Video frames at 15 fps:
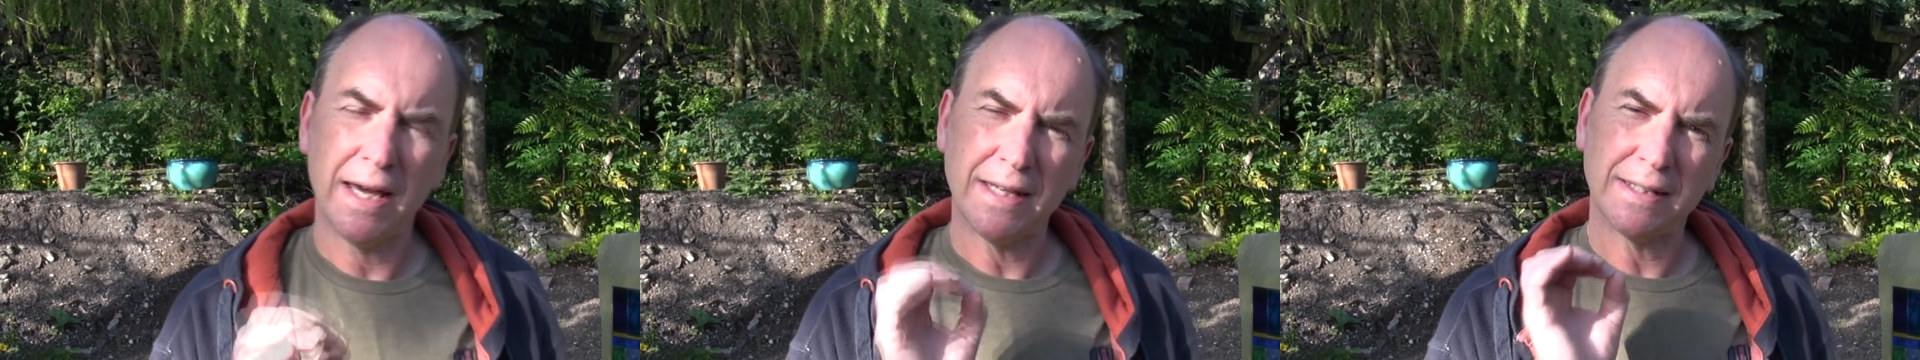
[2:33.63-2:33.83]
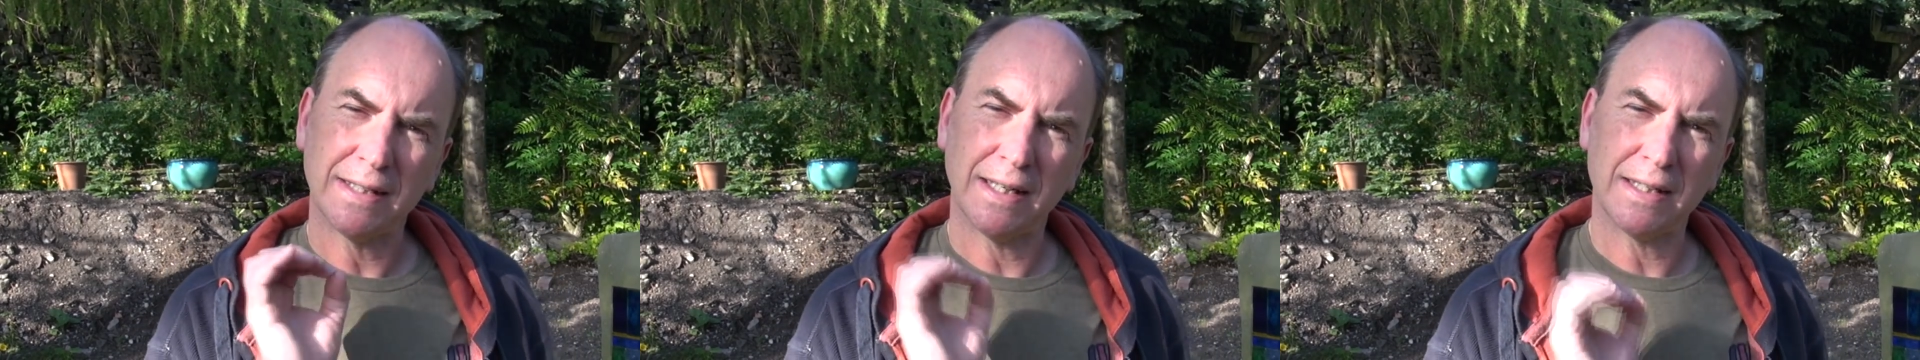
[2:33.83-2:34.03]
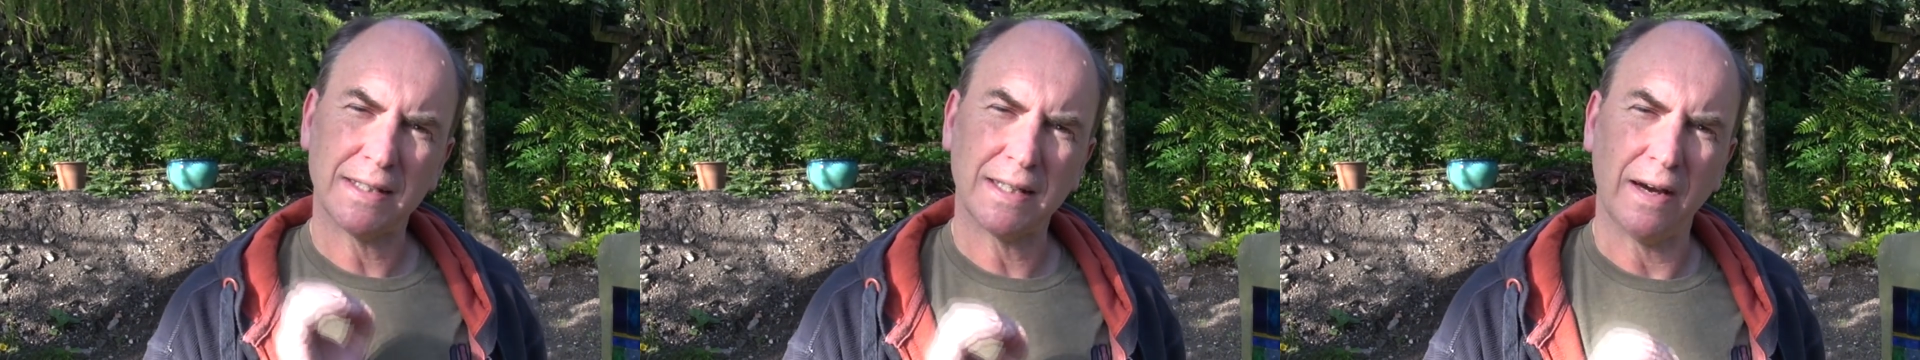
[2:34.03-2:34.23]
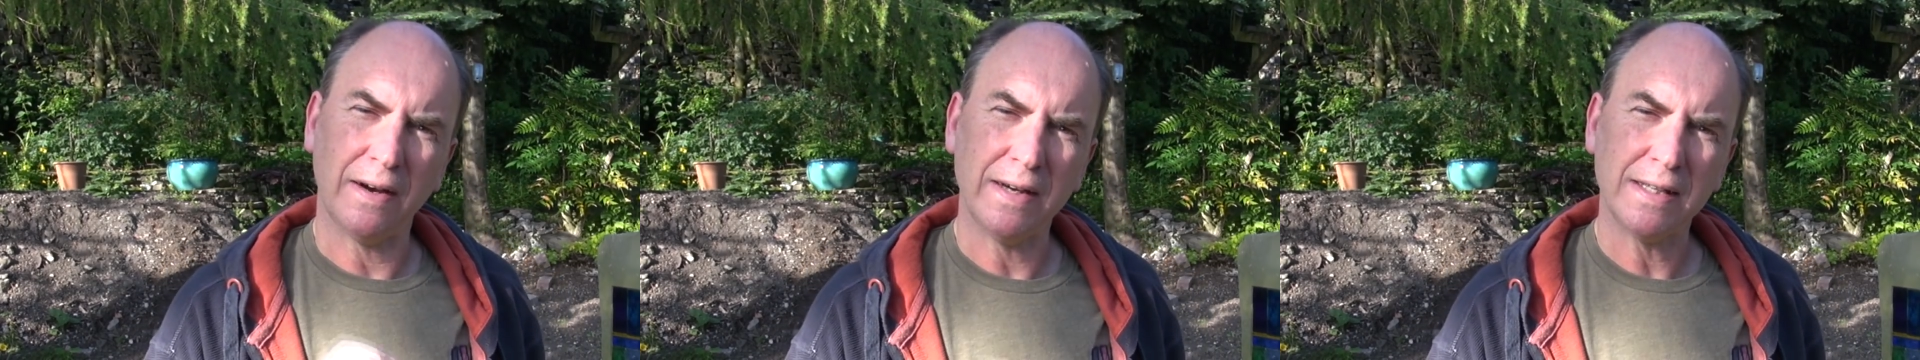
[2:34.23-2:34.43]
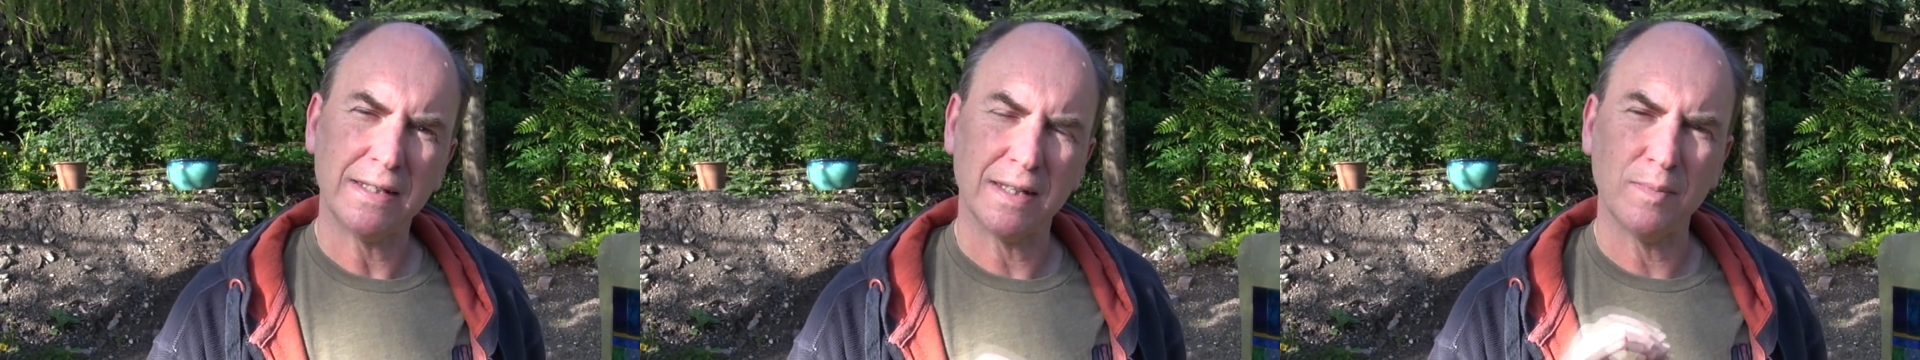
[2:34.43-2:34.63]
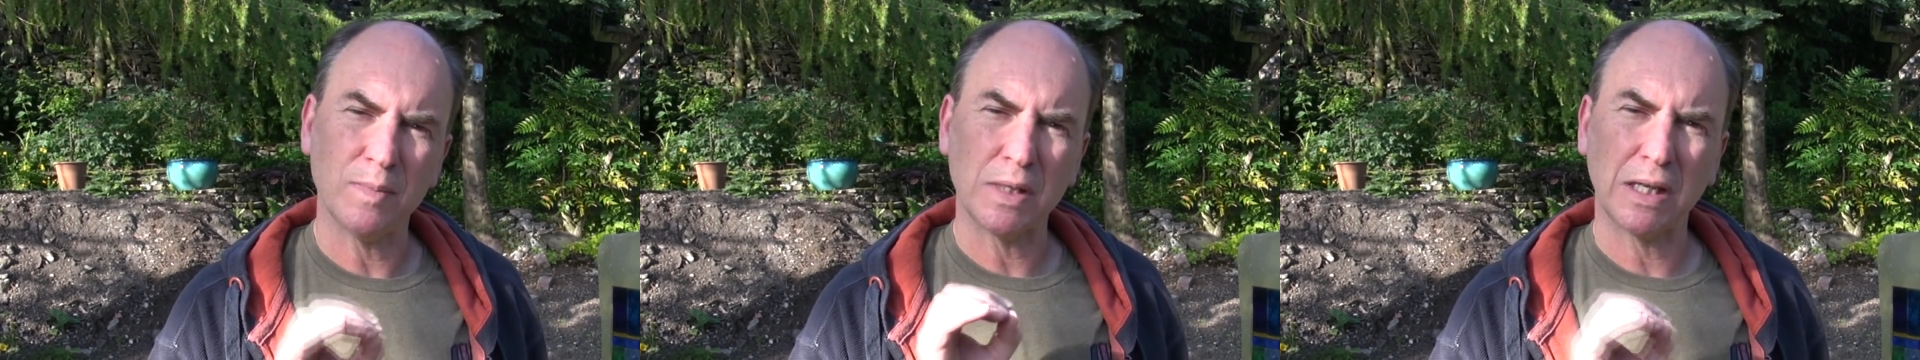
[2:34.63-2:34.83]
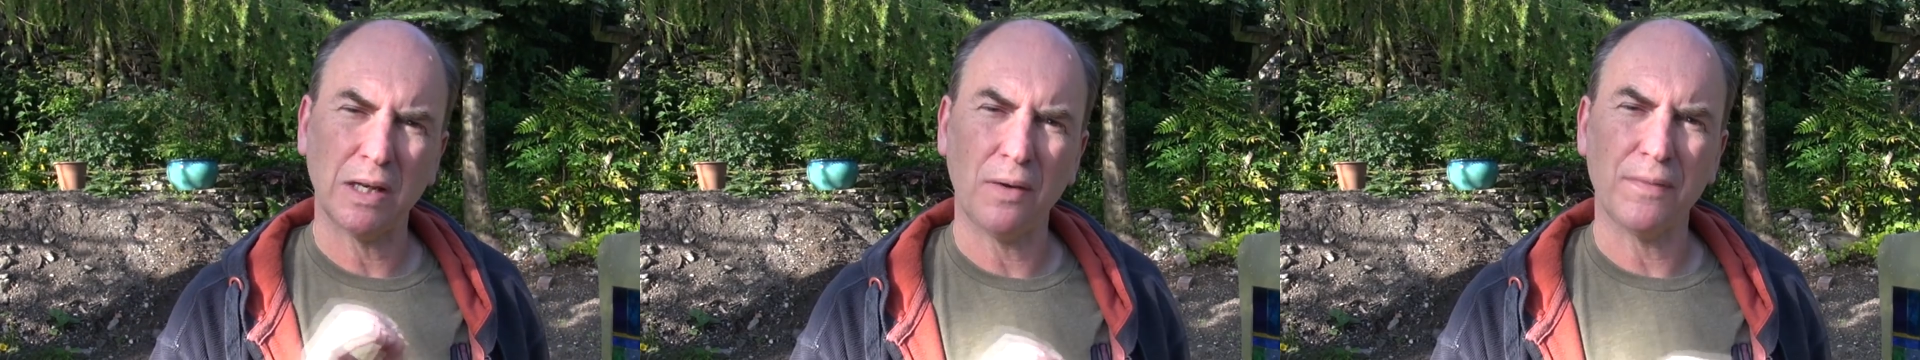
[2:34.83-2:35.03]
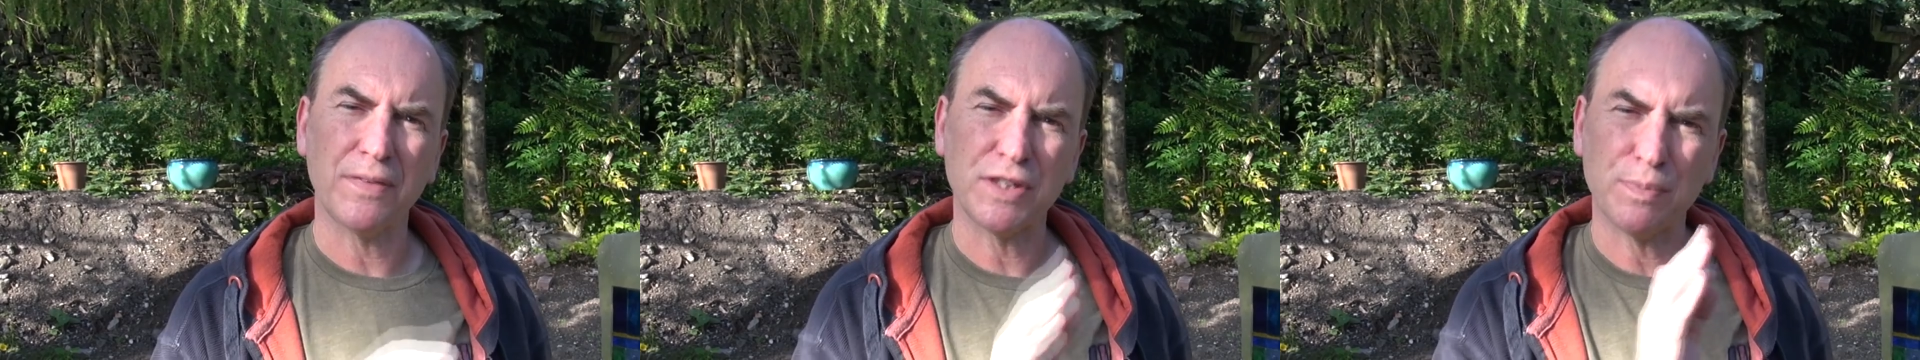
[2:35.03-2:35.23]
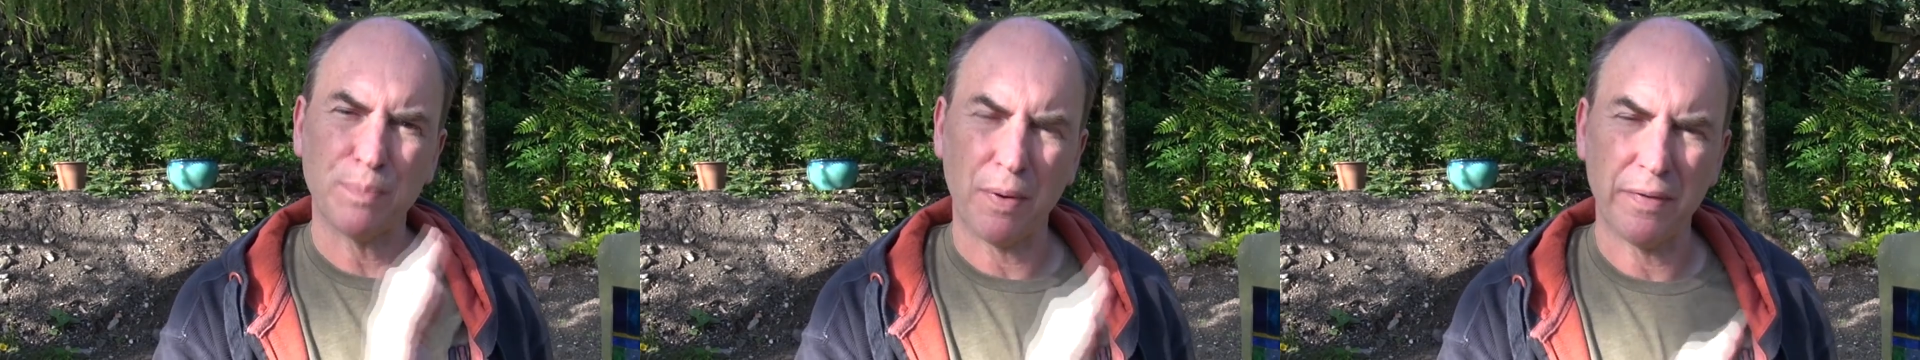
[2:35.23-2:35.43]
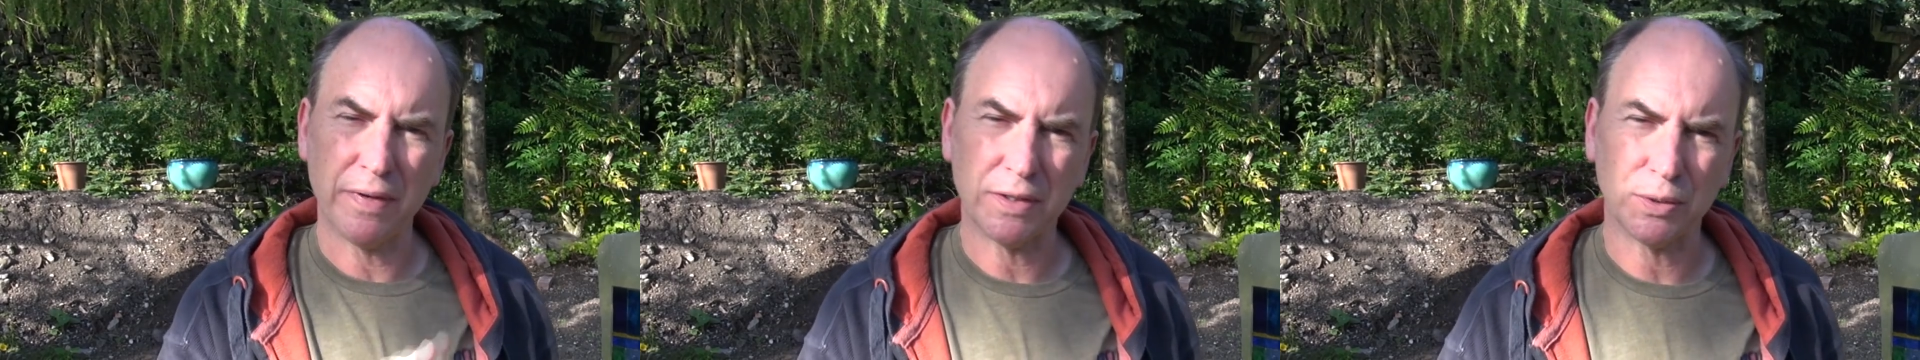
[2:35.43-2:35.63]
is that it ties in with a lot of
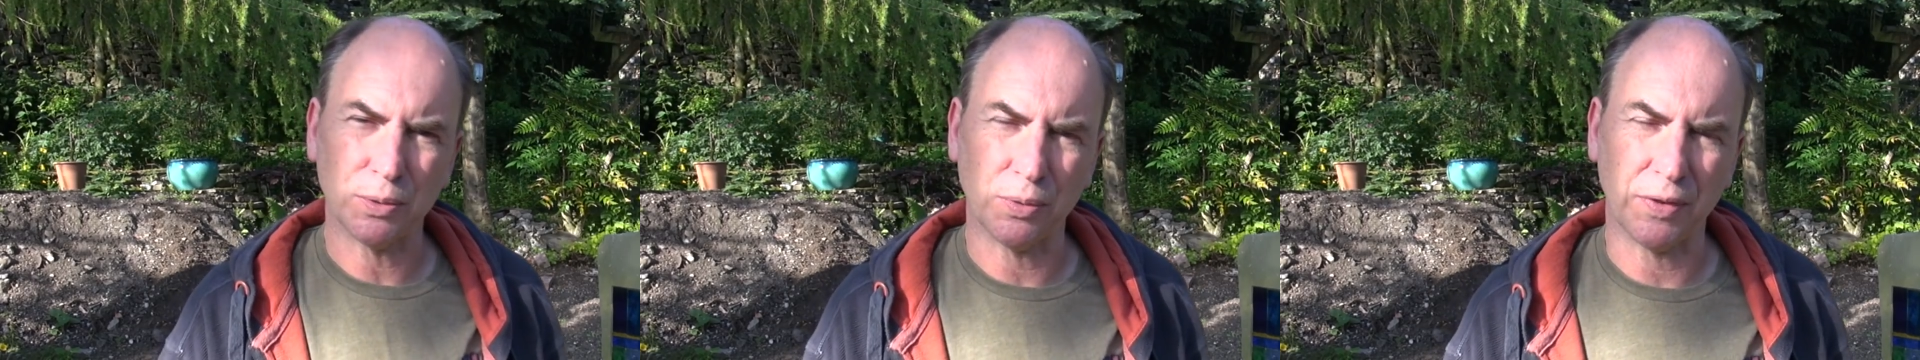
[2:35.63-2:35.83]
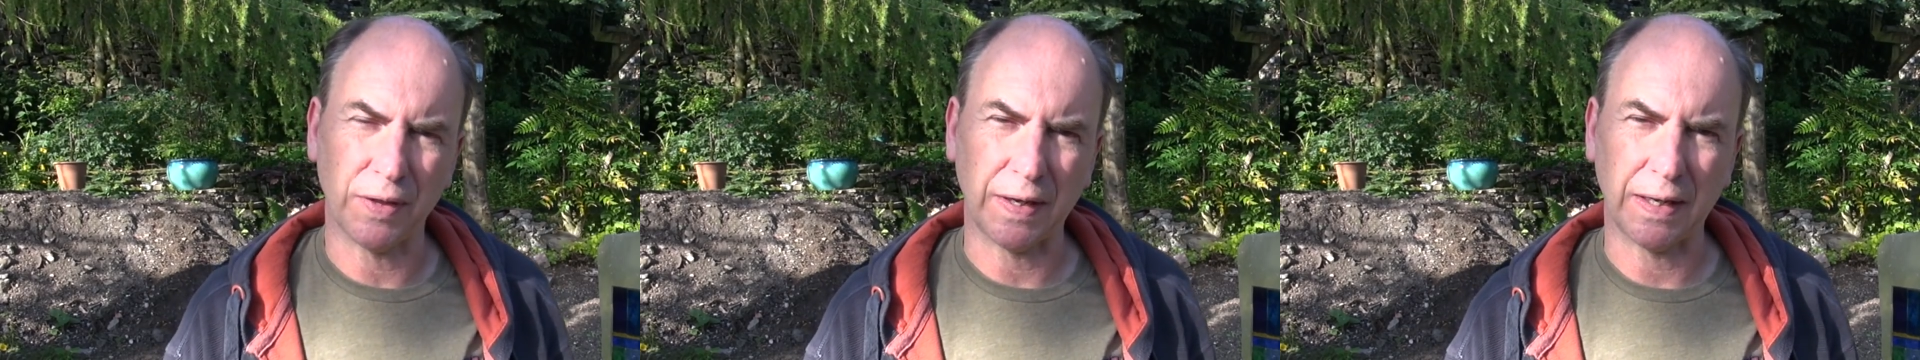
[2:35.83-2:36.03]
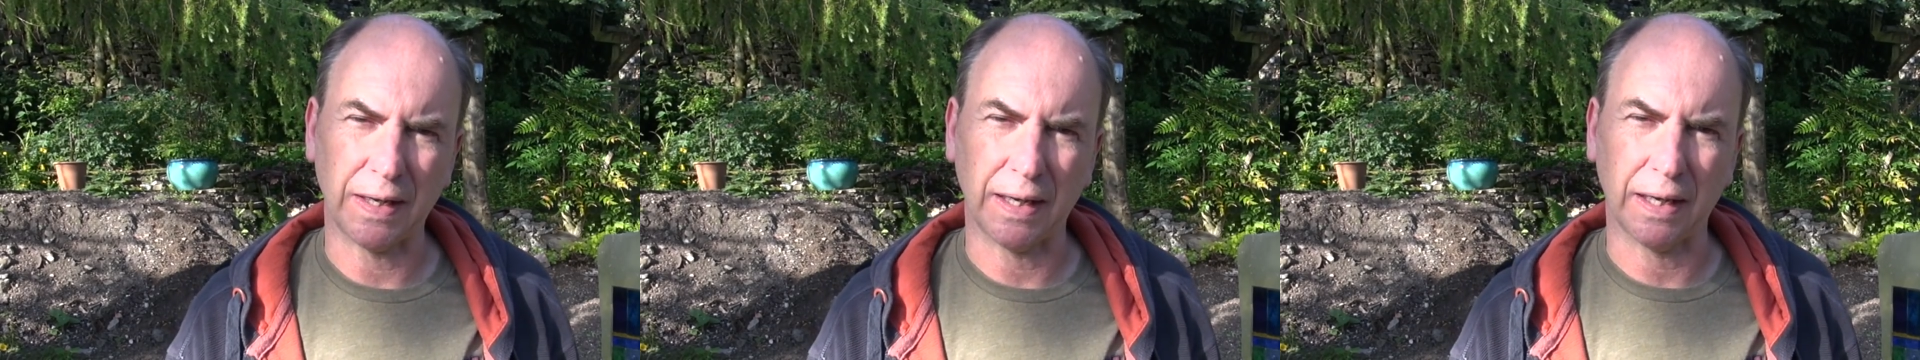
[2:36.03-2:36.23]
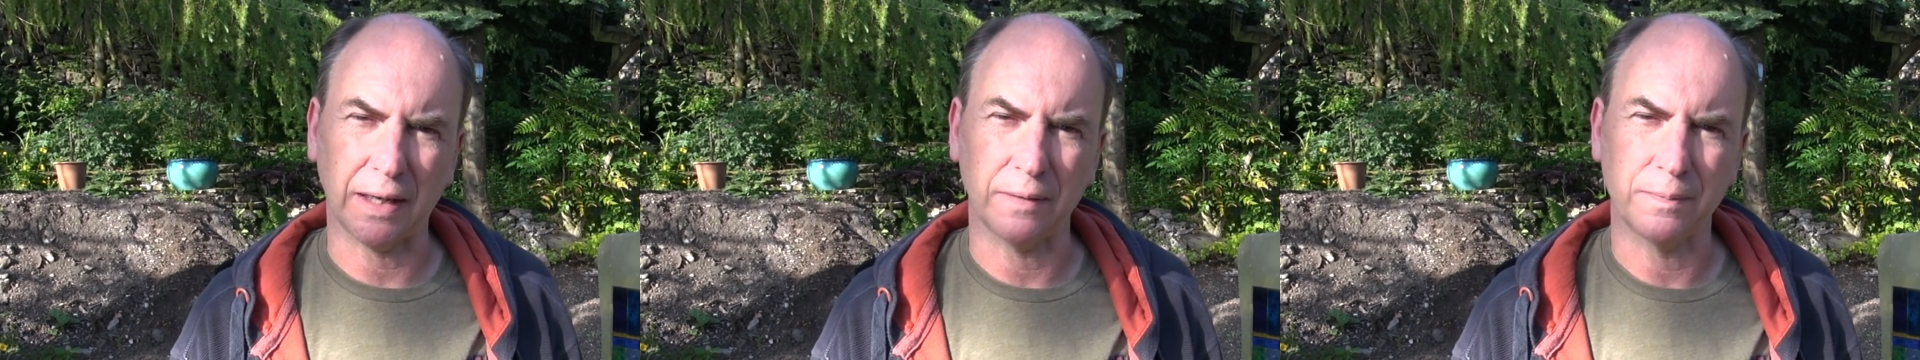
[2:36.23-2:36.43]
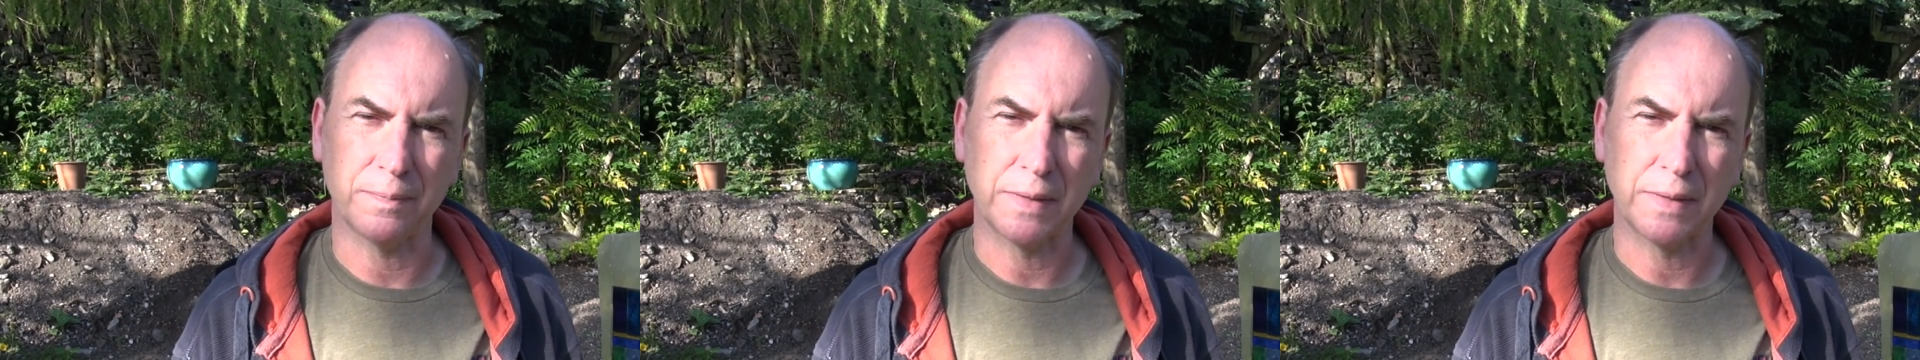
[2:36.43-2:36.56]
spiritual thinking,